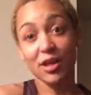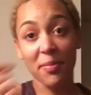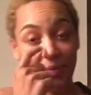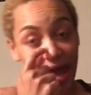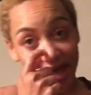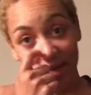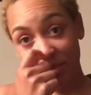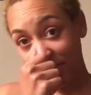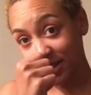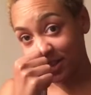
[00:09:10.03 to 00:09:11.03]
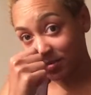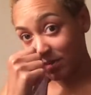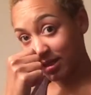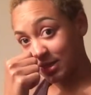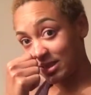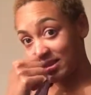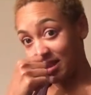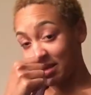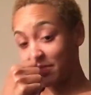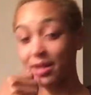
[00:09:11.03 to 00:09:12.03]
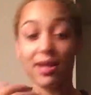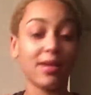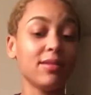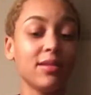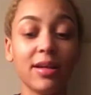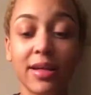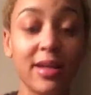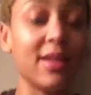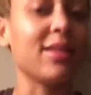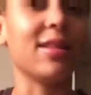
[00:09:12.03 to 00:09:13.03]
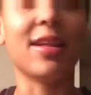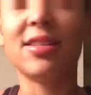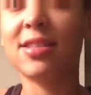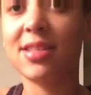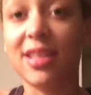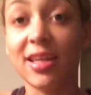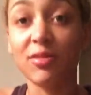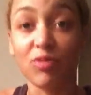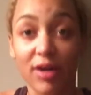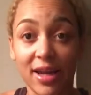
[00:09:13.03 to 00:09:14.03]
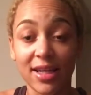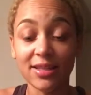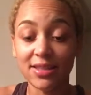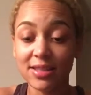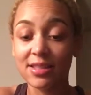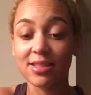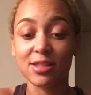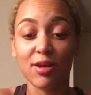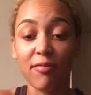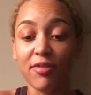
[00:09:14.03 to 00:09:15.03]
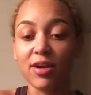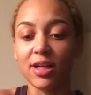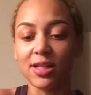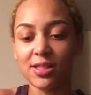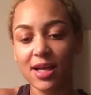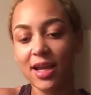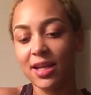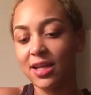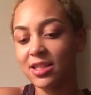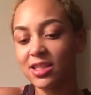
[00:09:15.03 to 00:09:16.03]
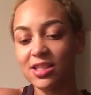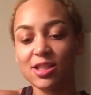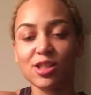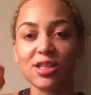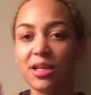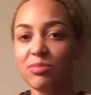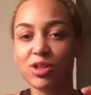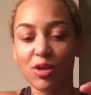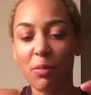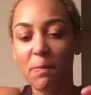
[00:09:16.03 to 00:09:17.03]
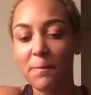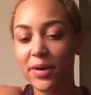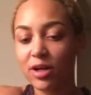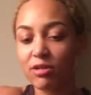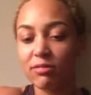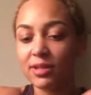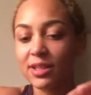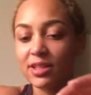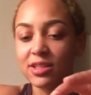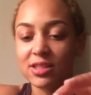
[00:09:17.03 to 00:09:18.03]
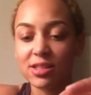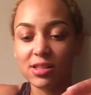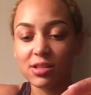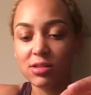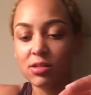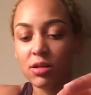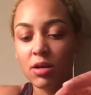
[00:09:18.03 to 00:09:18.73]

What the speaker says: so I'm back. I put my son back to sleep, and let's get right into this. I'm very excited. It just seems so buttery and just